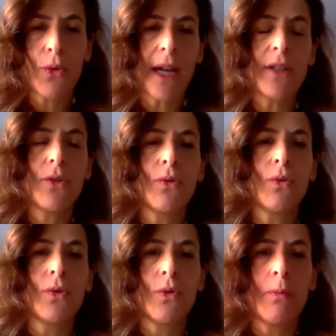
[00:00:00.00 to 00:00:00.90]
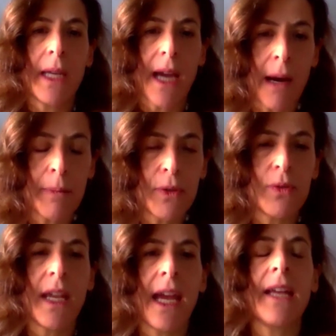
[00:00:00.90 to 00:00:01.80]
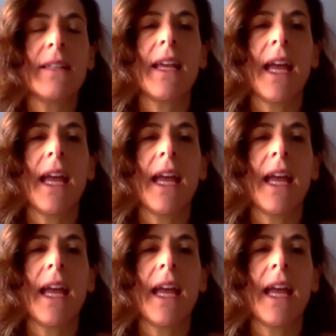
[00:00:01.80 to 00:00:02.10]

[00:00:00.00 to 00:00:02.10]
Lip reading: try to be up to date